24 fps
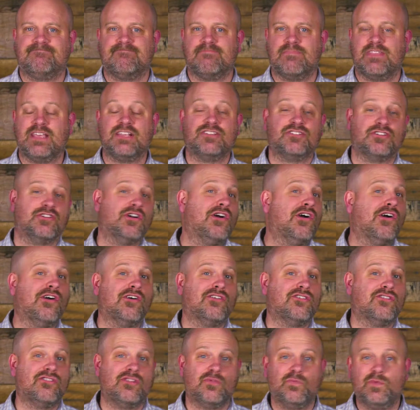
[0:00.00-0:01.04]
Things are
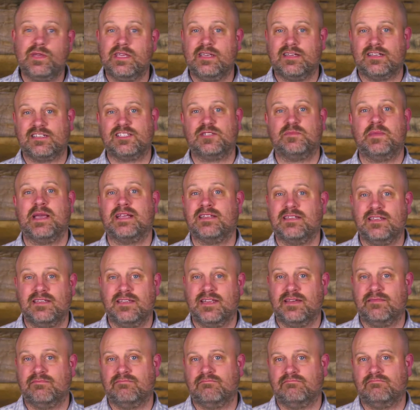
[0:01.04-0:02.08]
harder than we expected
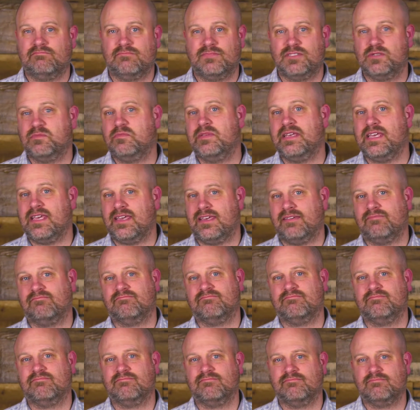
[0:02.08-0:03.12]
them to be.
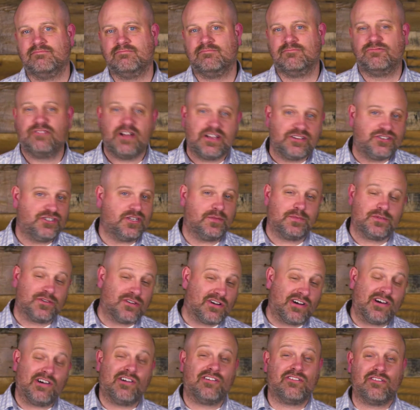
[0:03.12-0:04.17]
Friendships are
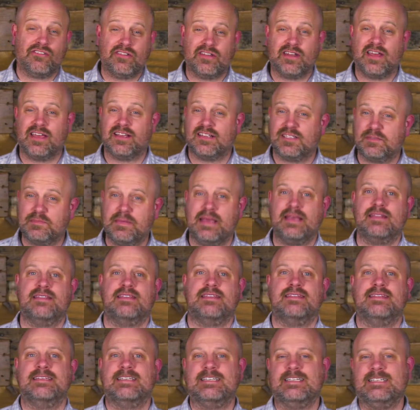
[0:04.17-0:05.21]
harder than I
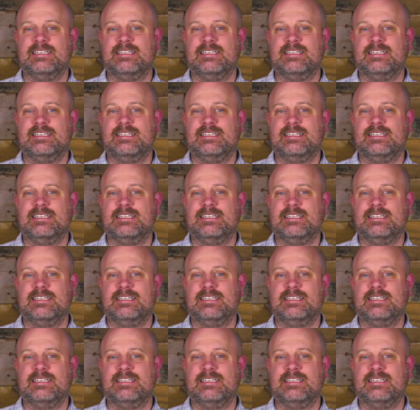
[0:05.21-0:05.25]
expected.